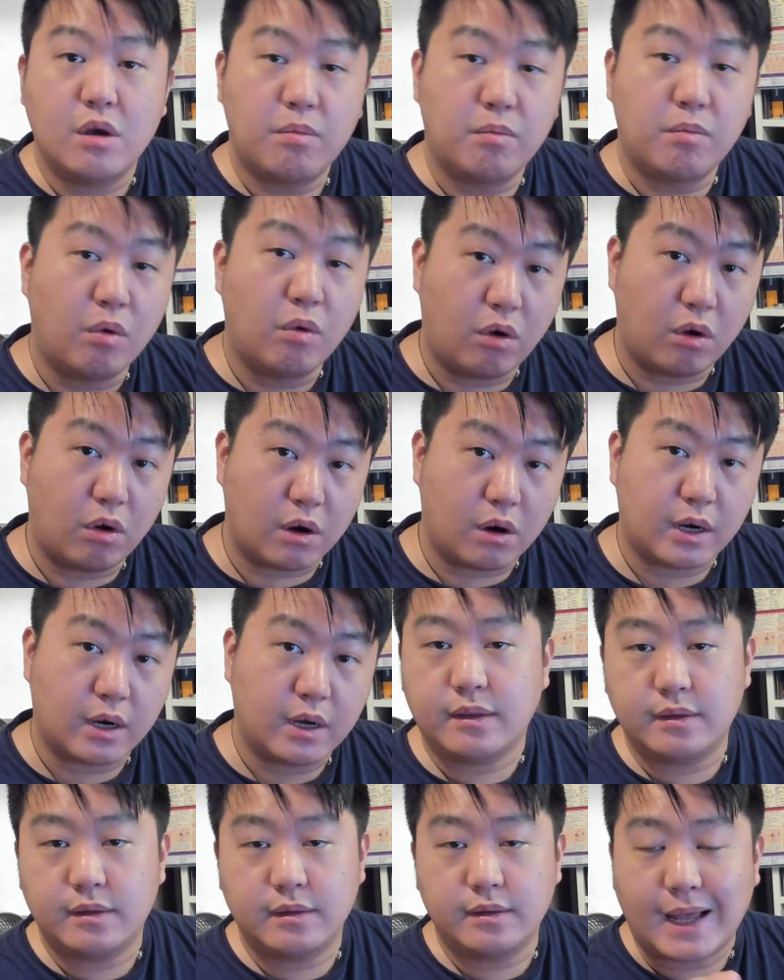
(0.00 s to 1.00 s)

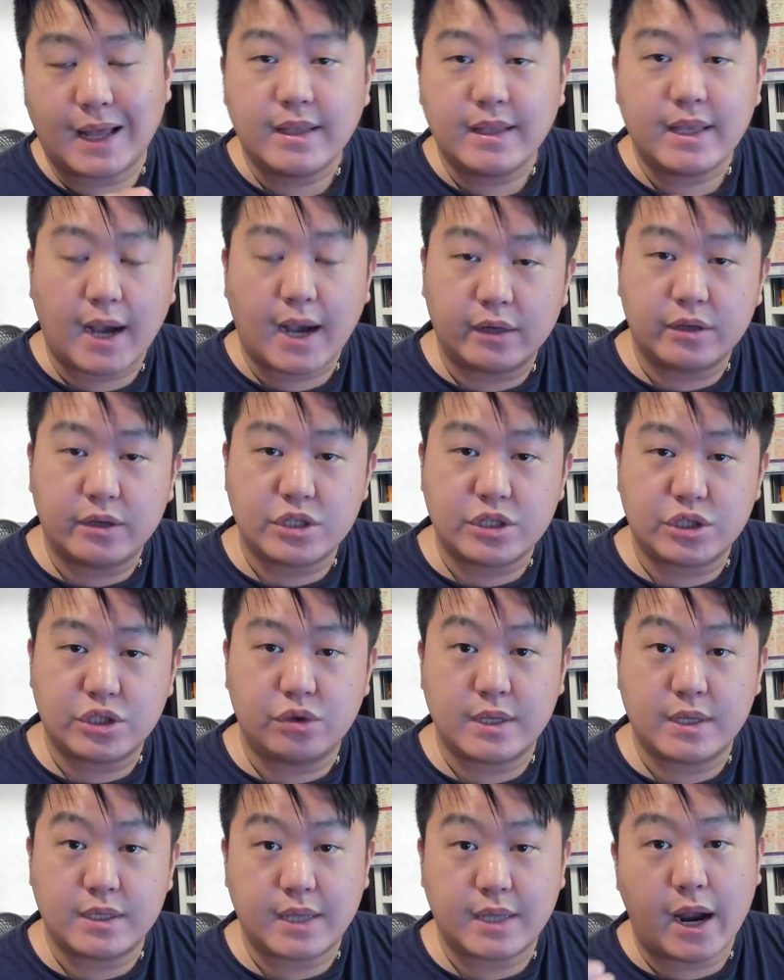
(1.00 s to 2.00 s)
more than the other
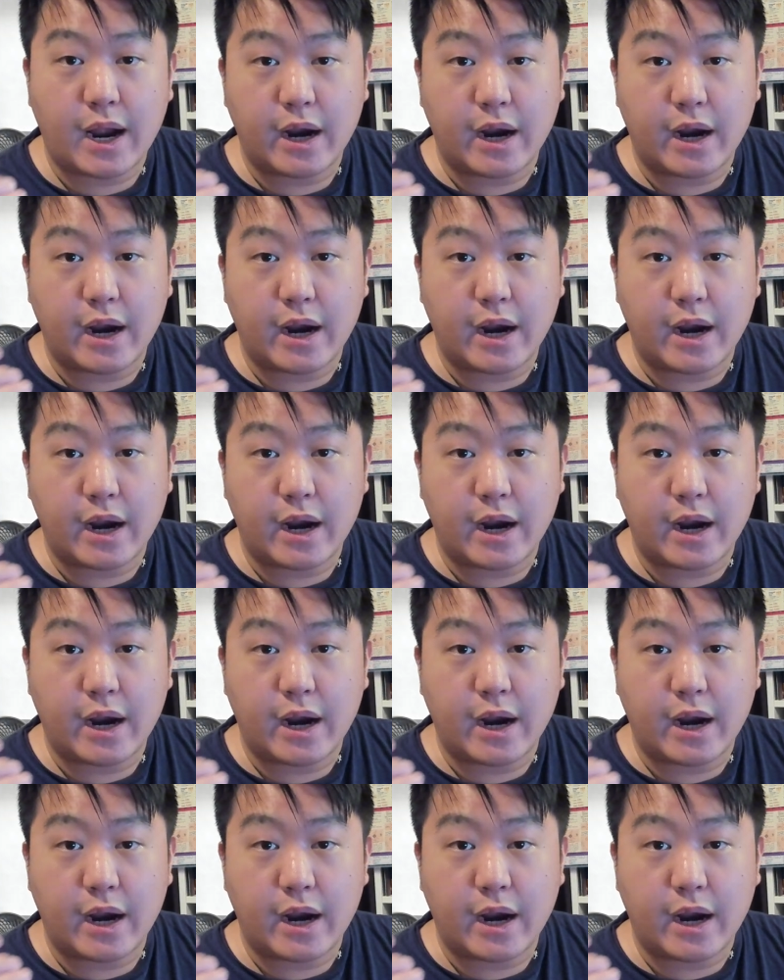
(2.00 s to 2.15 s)
students that